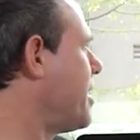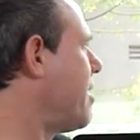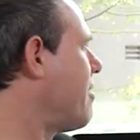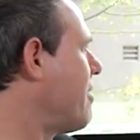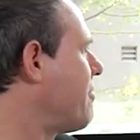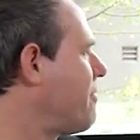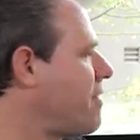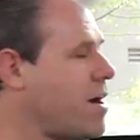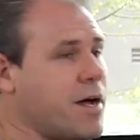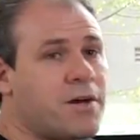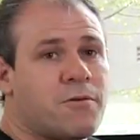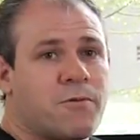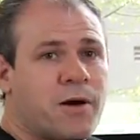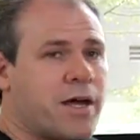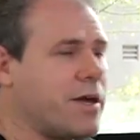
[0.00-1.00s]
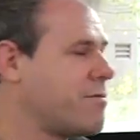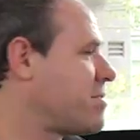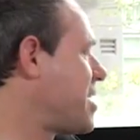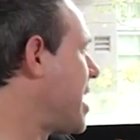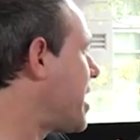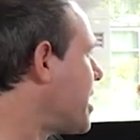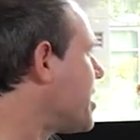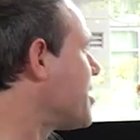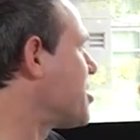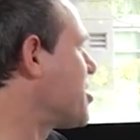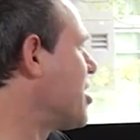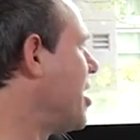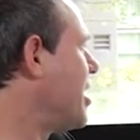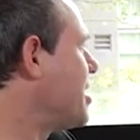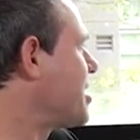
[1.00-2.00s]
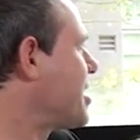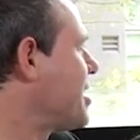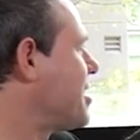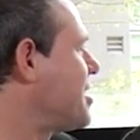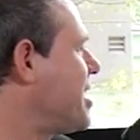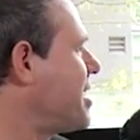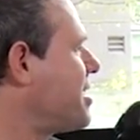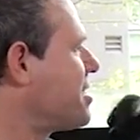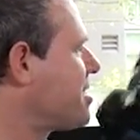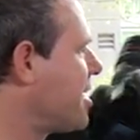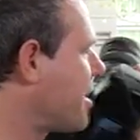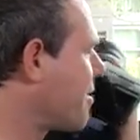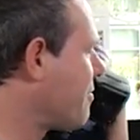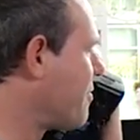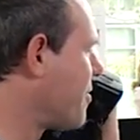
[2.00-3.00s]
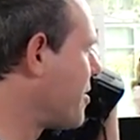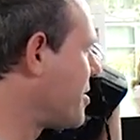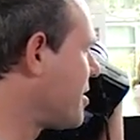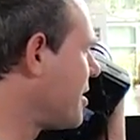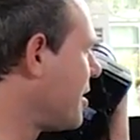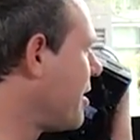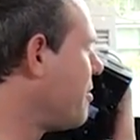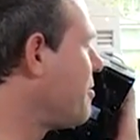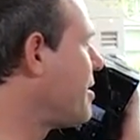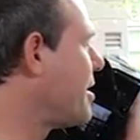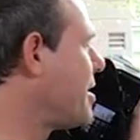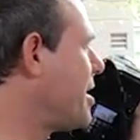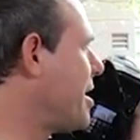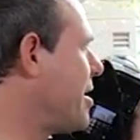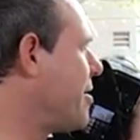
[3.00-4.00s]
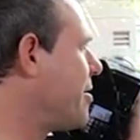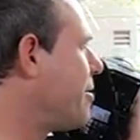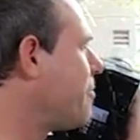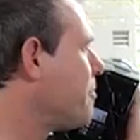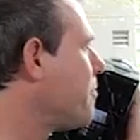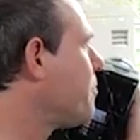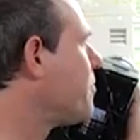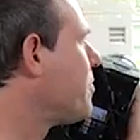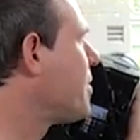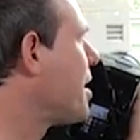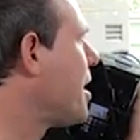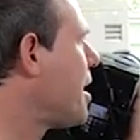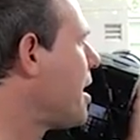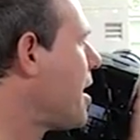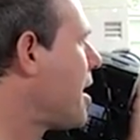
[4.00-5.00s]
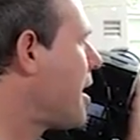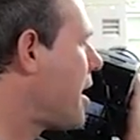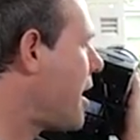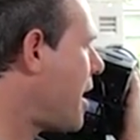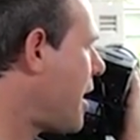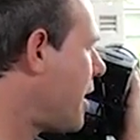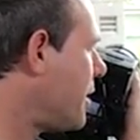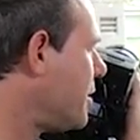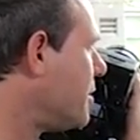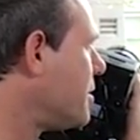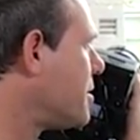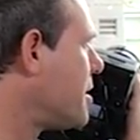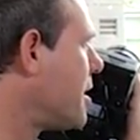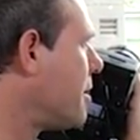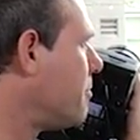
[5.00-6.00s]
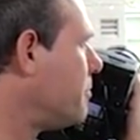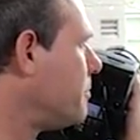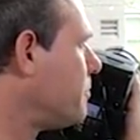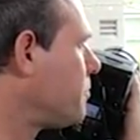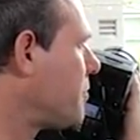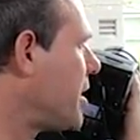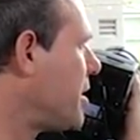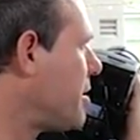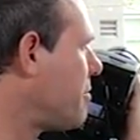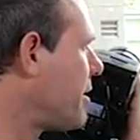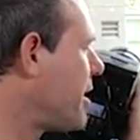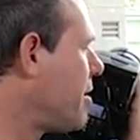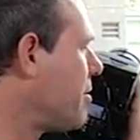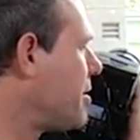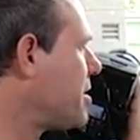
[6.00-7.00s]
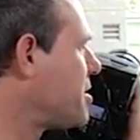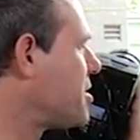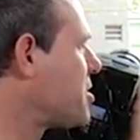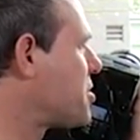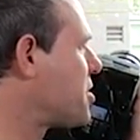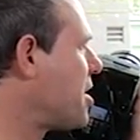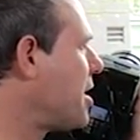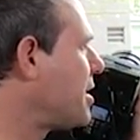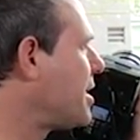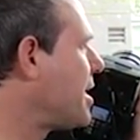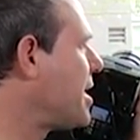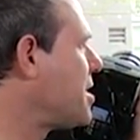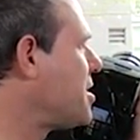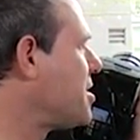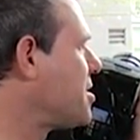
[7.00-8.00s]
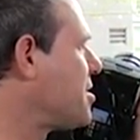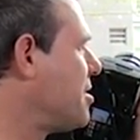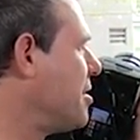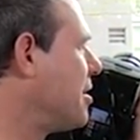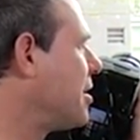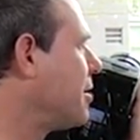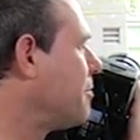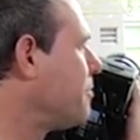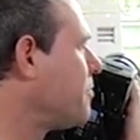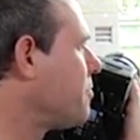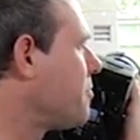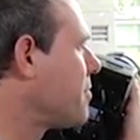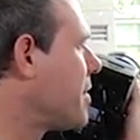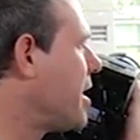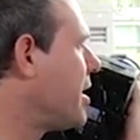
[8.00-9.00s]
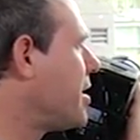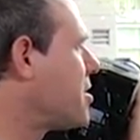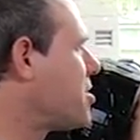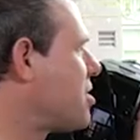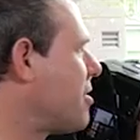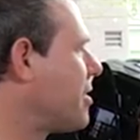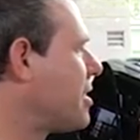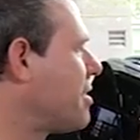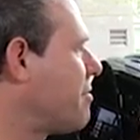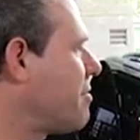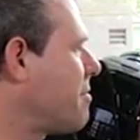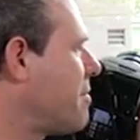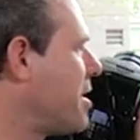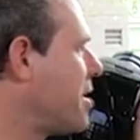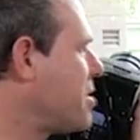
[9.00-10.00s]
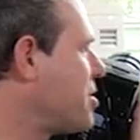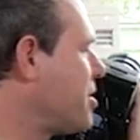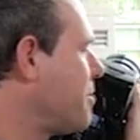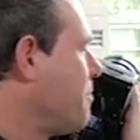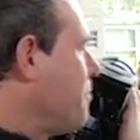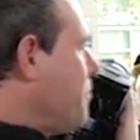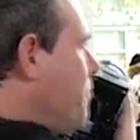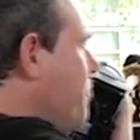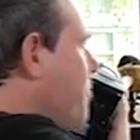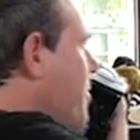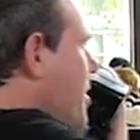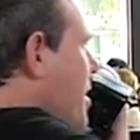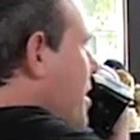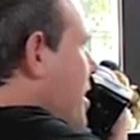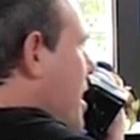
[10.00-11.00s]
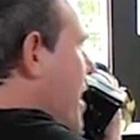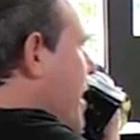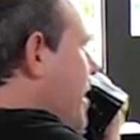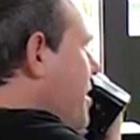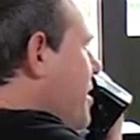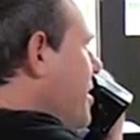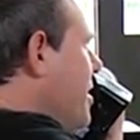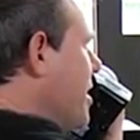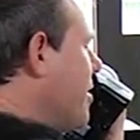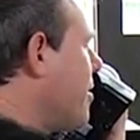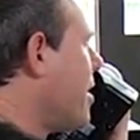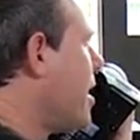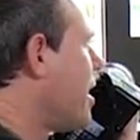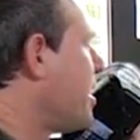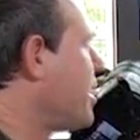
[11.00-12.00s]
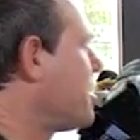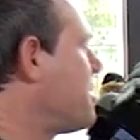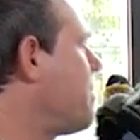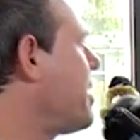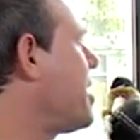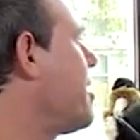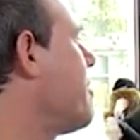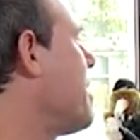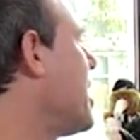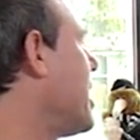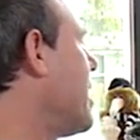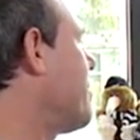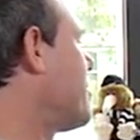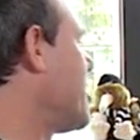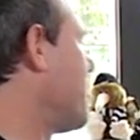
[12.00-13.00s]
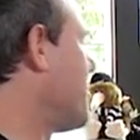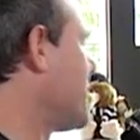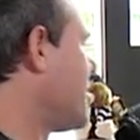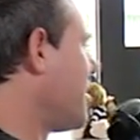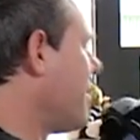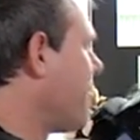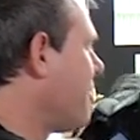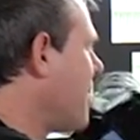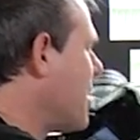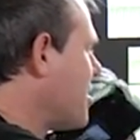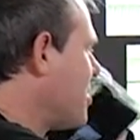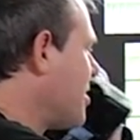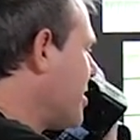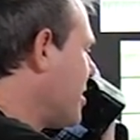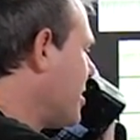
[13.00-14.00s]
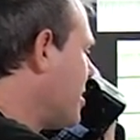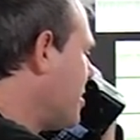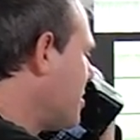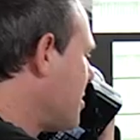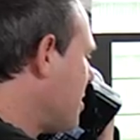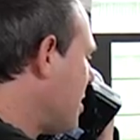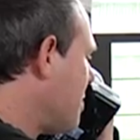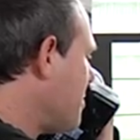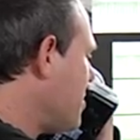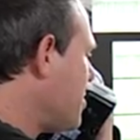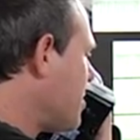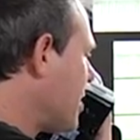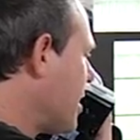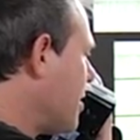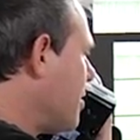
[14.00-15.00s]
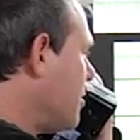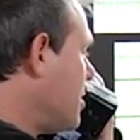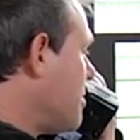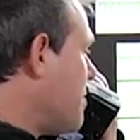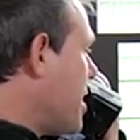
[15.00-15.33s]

now I've fired away I've taken a shot it's going to take a second for it to load in here and um, and there we go there's a shot that I just took and it's showing the information that I did there. Now, typically on my laptop, it's a lot faster than this. I'm using an older